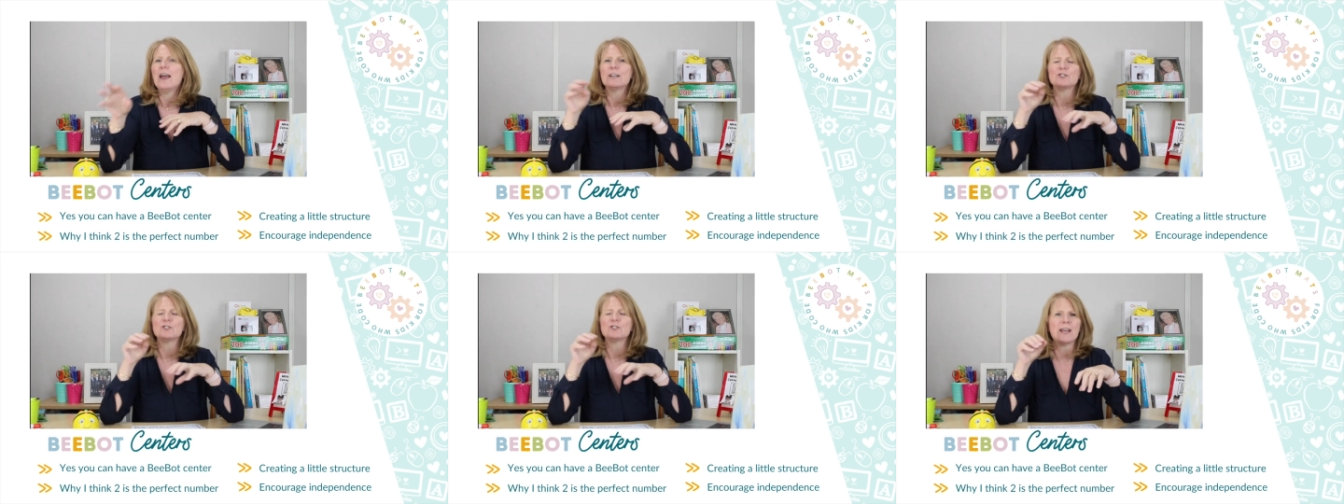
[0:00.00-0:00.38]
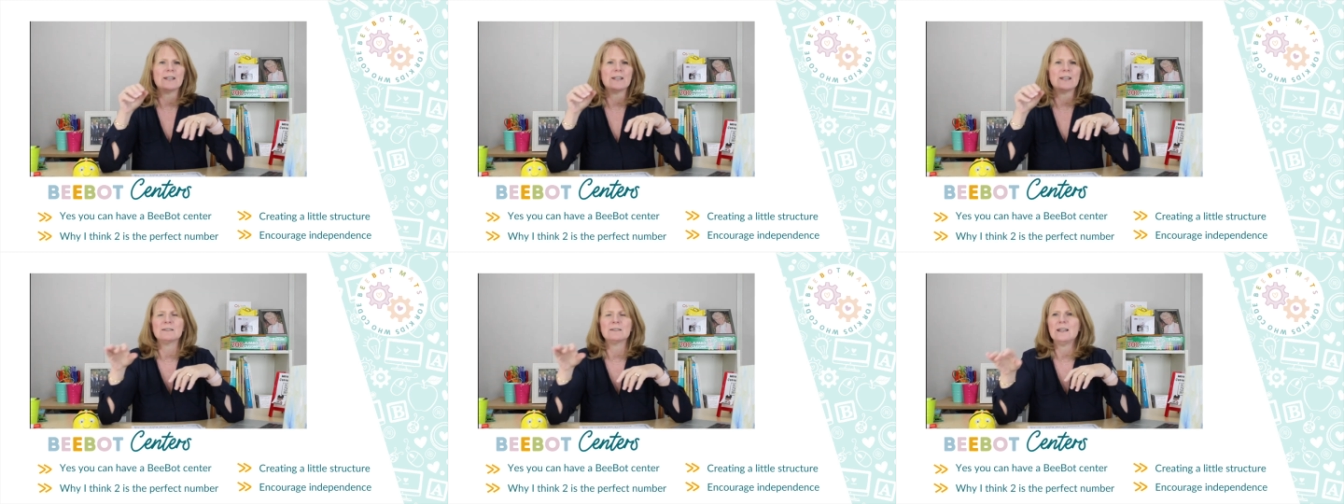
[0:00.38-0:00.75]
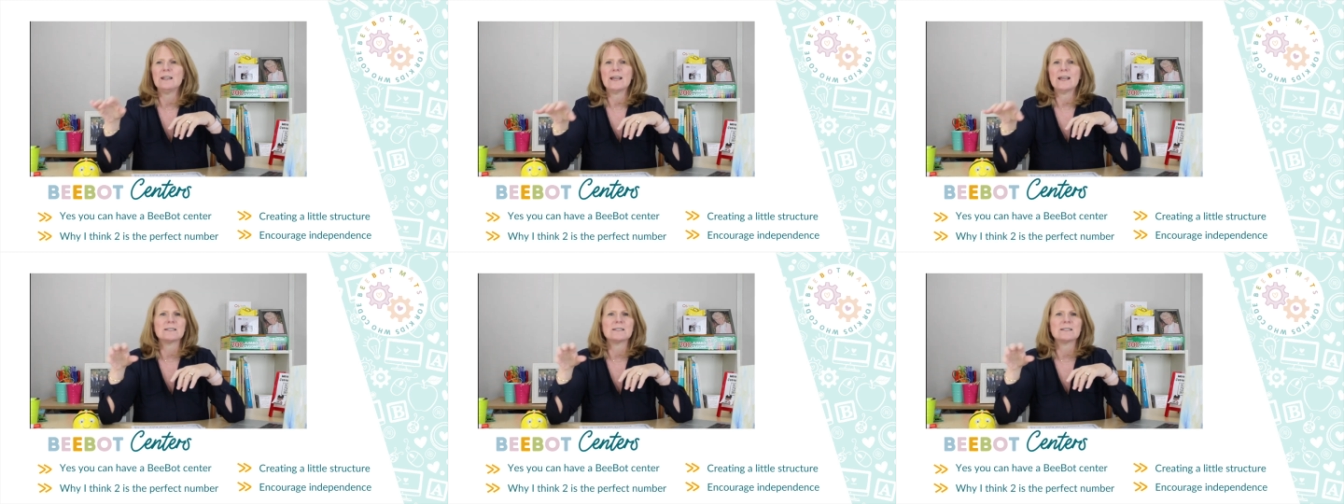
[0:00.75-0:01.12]
Jaden
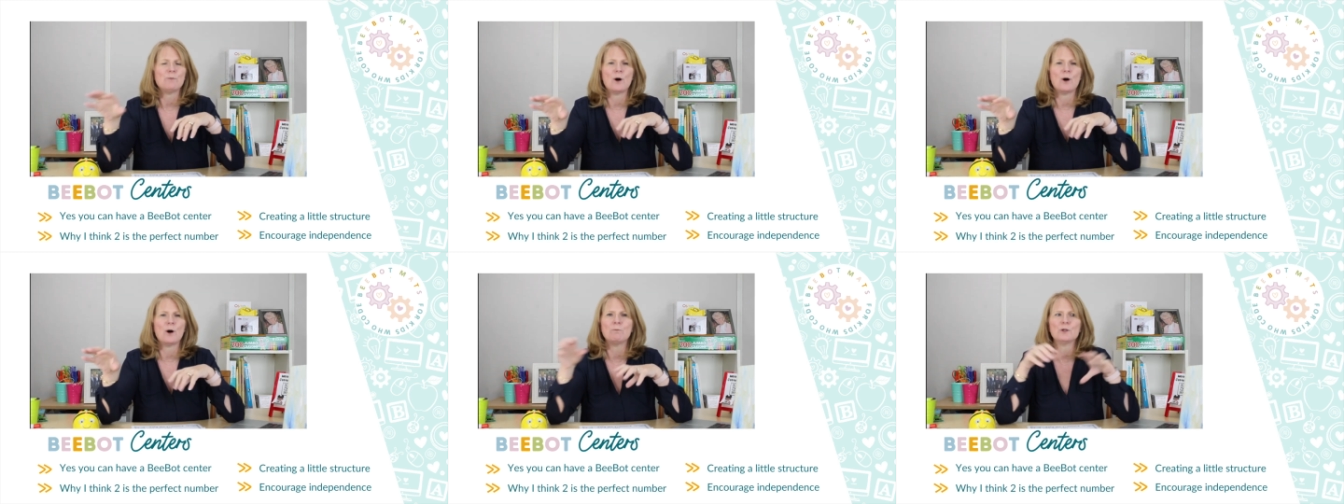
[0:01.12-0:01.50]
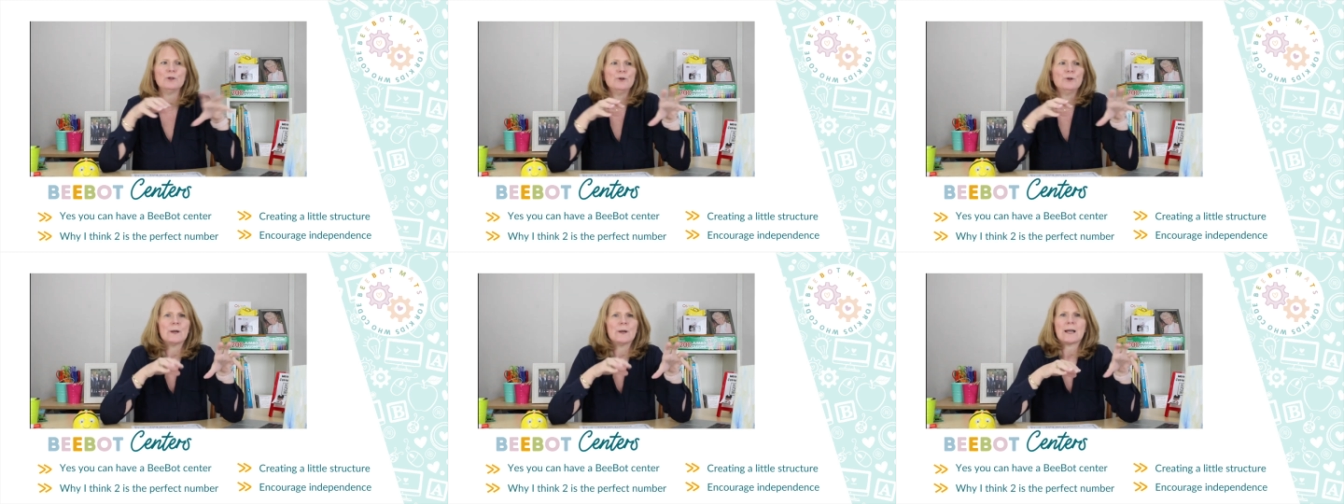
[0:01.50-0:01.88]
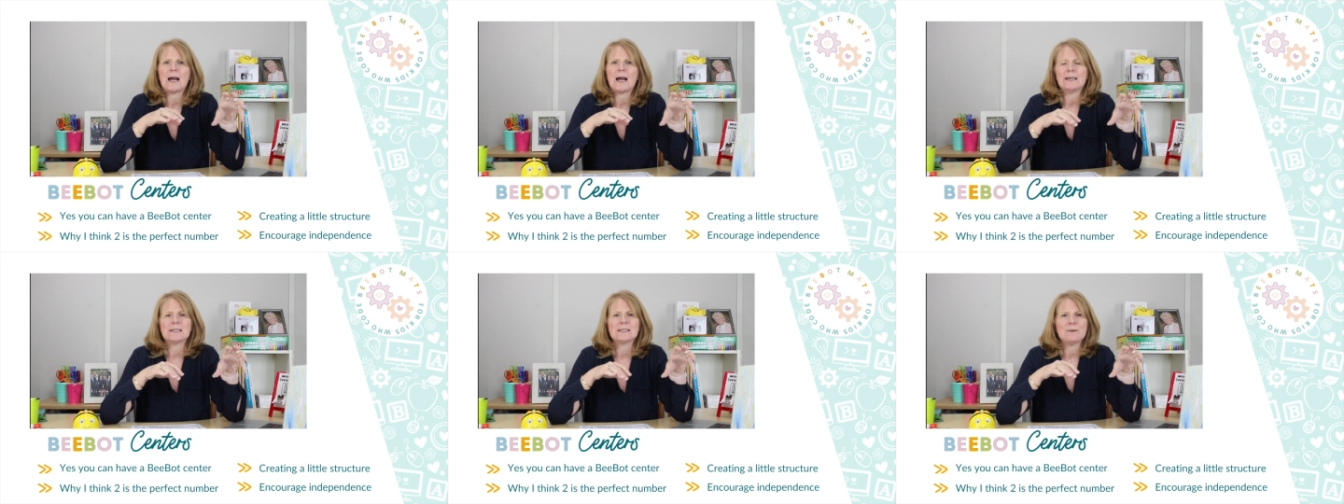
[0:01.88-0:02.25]
ends up on blue and
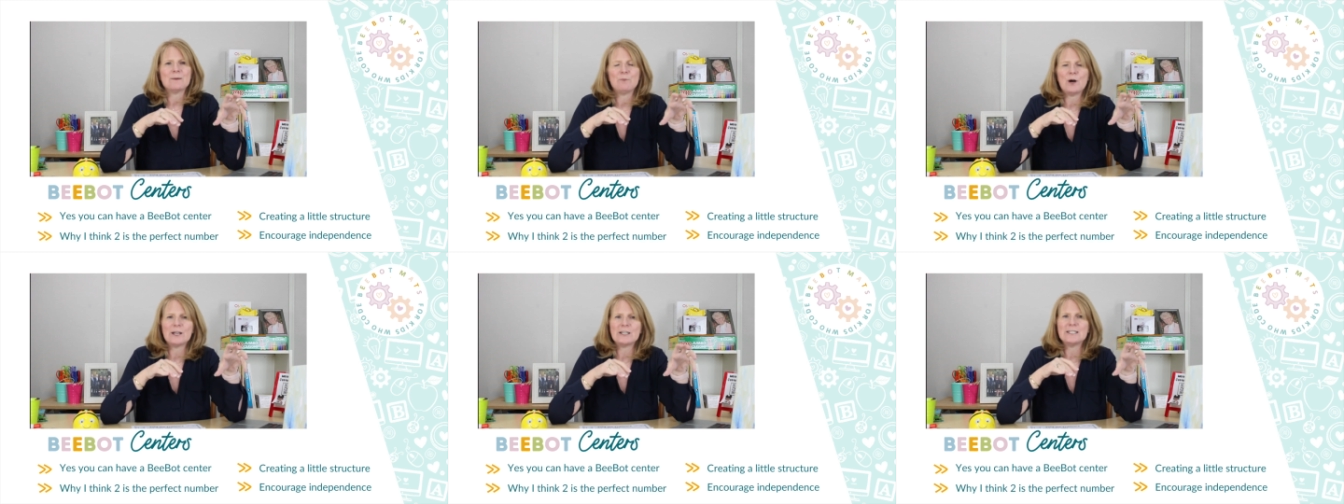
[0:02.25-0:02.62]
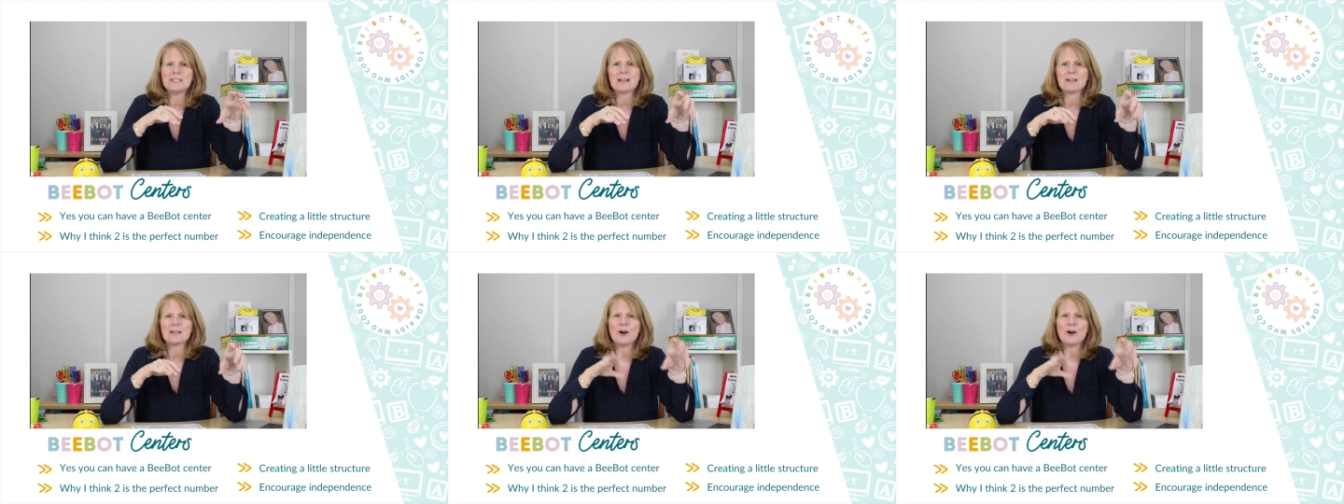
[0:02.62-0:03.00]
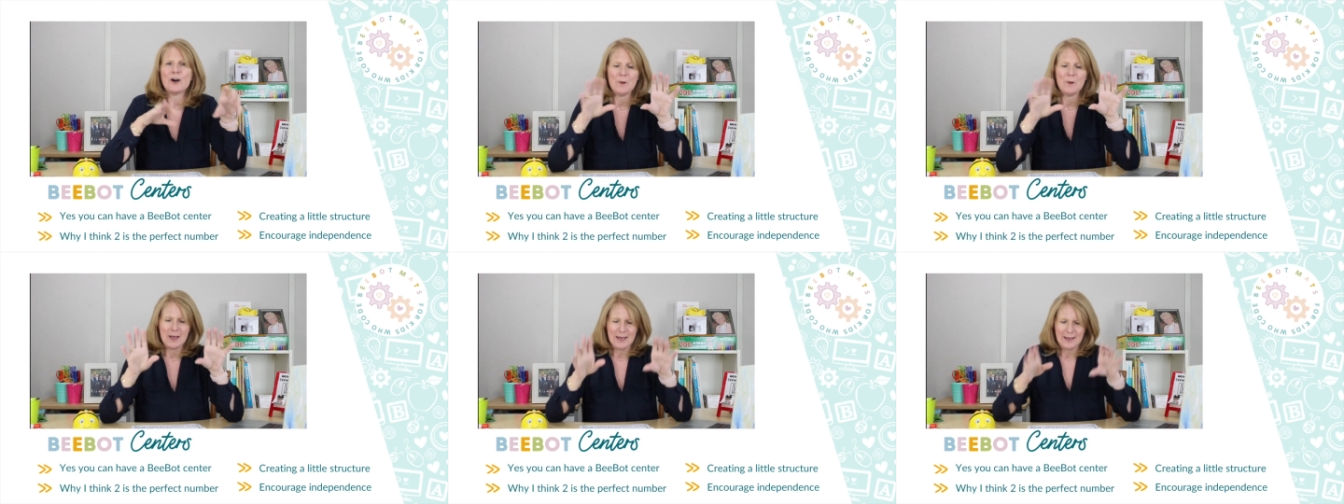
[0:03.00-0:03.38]
I end up on yellow.